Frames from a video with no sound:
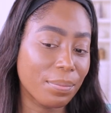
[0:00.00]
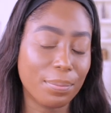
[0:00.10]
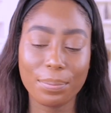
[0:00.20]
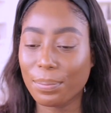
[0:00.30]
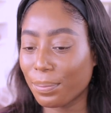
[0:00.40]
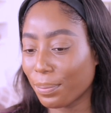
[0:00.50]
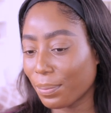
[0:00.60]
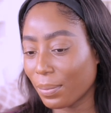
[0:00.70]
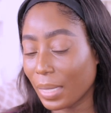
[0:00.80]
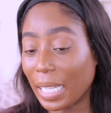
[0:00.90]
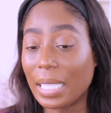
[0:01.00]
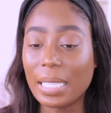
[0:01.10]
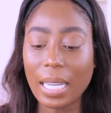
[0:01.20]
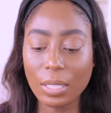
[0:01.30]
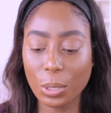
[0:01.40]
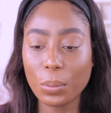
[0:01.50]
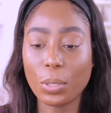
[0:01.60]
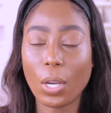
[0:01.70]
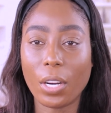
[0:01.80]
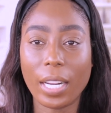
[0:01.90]
Mm. And it's not too
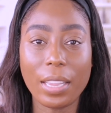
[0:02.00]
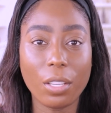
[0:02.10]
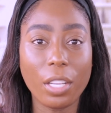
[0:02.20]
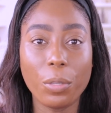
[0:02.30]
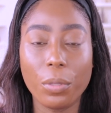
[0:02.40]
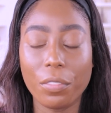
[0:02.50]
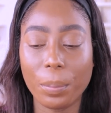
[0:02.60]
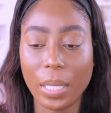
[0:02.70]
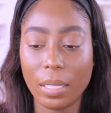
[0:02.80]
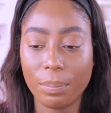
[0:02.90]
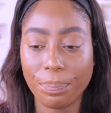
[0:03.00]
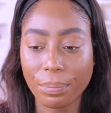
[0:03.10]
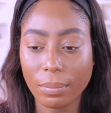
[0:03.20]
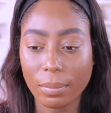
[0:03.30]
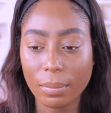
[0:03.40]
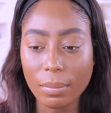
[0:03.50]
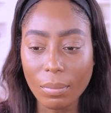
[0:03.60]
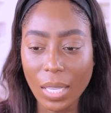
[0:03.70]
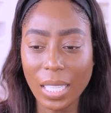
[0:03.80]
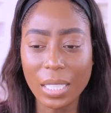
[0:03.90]
dark. I thought it would have been
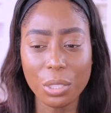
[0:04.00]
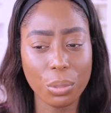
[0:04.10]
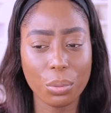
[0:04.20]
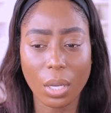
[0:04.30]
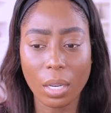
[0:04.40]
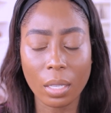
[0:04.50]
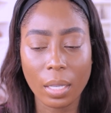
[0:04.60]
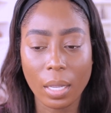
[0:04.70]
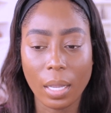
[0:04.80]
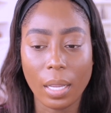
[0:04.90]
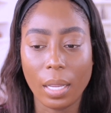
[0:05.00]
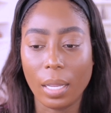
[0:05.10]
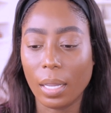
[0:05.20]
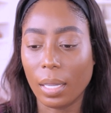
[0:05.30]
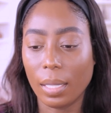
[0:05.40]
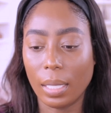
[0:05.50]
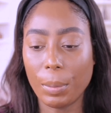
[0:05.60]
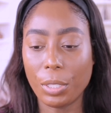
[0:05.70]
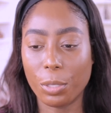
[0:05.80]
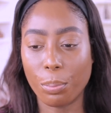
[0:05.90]
a little too dark. Let
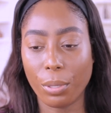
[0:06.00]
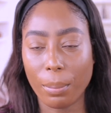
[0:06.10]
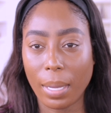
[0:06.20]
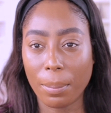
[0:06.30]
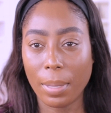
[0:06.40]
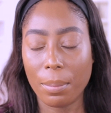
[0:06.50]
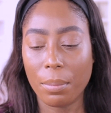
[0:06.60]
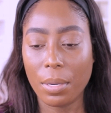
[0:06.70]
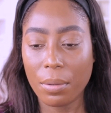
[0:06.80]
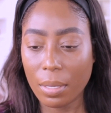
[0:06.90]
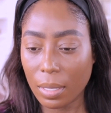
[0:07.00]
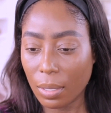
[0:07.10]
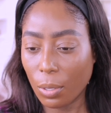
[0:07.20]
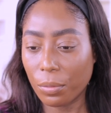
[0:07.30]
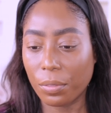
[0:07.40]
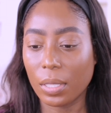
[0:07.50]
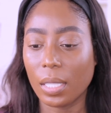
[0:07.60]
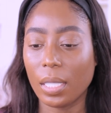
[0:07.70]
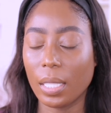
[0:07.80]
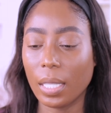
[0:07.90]
me just bring back my mirror.
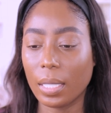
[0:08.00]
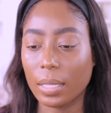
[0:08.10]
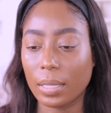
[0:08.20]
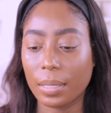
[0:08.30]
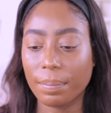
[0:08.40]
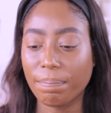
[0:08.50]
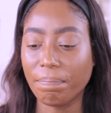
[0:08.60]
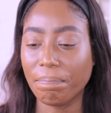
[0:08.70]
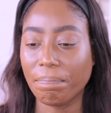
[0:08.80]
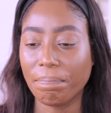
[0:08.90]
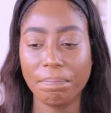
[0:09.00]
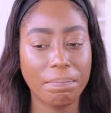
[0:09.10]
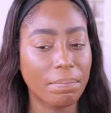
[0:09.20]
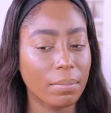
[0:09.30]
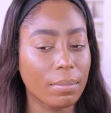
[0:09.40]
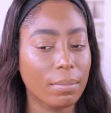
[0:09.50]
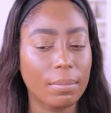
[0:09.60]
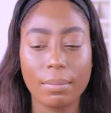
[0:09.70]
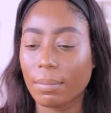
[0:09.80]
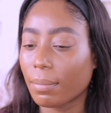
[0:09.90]
Hopefully, hmm.
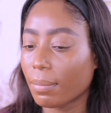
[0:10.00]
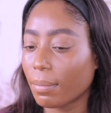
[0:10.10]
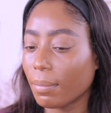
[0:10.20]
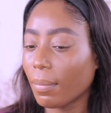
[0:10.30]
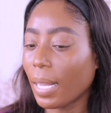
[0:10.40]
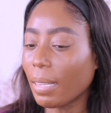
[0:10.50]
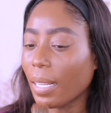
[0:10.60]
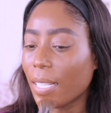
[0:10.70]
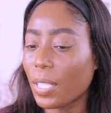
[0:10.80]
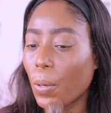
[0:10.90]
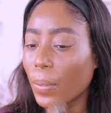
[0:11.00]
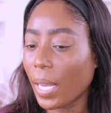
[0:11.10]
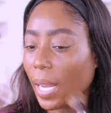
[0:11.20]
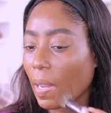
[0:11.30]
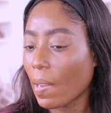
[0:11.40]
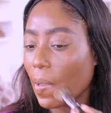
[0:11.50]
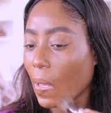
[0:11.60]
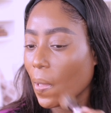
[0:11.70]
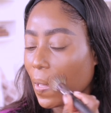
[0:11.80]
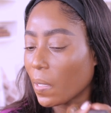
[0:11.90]
I think it's okay.
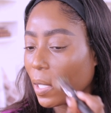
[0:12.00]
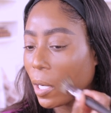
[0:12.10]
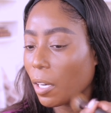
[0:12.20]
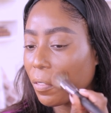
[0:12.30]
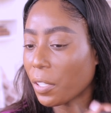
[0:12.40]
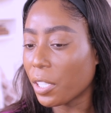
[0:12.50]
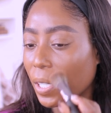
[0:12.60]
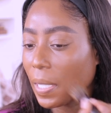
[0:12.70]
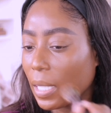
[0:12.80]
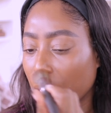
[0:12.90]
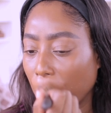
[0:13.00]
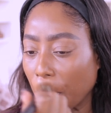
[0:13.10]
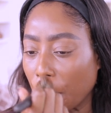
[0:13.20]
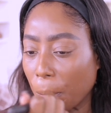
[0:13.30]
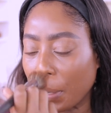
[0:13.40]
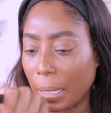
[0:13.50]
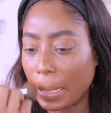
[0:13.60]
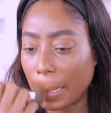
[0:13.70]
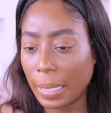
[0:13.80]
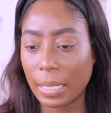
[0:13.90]
The coverage is really
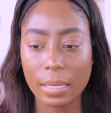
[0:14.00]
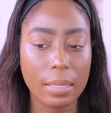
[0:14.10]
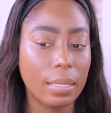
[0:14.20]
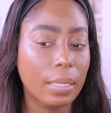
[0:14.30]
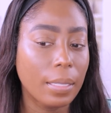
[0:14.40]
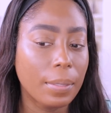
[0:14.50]
nice.